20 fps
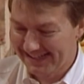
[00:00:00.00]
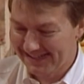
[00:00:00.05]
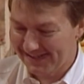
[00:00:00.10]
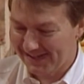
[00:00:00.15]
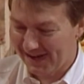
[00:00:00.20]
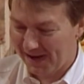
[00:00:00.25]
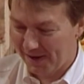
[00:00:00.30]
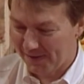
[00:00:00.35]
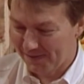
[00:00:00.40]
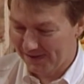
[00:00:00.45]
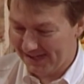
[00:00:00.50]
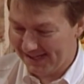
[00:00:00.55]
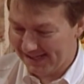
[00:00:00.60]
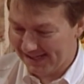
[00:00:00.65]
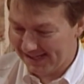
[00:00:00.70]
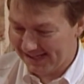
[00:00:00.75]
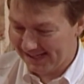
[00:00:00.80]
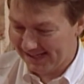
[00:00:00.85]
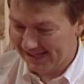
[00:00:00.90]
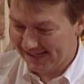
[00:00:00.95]
Should I read
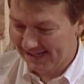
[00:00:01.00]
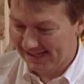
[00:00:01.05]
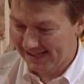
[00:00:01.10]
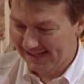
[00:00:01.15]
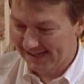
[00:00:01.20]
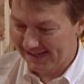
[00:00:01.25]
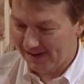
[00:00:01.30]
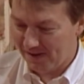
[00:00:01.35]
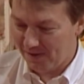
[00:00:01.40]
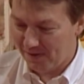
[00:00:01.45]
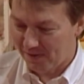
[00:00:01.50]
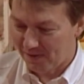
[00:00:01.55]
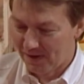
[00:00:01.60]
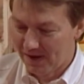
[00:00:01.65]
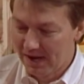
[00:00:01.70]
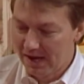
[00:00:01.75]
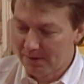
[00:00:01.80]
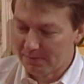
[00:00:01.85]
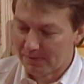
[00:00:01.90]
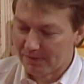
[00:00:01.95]
it? Yes, go ahead. Oh,
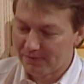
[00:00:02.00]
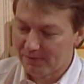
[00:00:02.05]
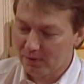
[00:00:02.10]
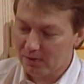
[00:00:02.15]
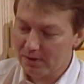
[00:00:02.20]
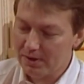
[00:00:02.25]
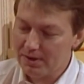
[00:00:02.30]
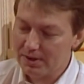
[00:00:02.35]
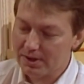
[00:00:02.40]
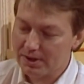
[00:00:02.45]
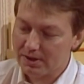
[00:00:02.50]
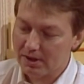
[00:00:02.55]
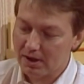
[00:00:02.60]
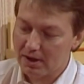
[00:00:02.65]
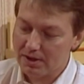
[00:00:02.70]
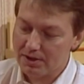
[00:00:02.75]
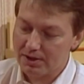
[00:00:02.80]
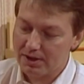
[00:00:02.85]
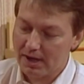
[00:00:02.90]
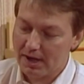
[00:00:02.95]
before you
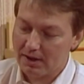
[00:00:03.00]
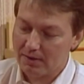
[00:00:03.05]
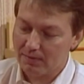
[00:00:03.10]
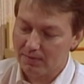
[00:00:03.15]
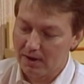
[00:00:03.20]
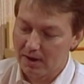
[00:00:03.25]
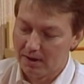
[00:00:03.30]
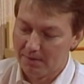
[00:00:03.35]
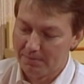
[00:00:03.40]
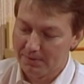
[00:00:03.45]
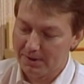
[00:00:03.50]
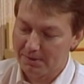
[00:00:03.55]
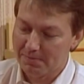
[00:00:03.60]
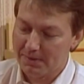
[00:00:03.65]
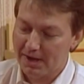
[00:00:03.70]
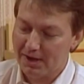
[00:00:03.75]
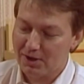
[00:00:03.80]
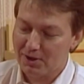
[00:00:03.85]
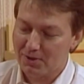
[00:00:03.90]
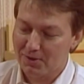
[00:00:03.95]
start, check rum to
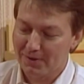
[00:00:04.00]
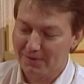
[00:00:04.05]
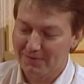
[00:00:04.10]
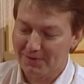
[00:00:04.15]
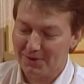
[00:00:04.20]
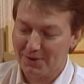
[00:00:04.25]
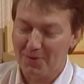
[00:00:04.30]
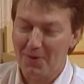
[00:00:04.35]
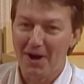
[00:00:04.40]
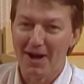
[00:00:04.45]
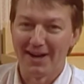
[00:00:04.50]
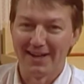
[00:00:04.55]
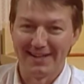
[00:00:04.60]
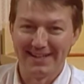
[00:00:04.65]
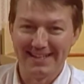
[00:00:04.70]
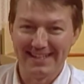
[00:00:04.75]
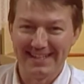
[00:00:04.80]
make sure of the quality.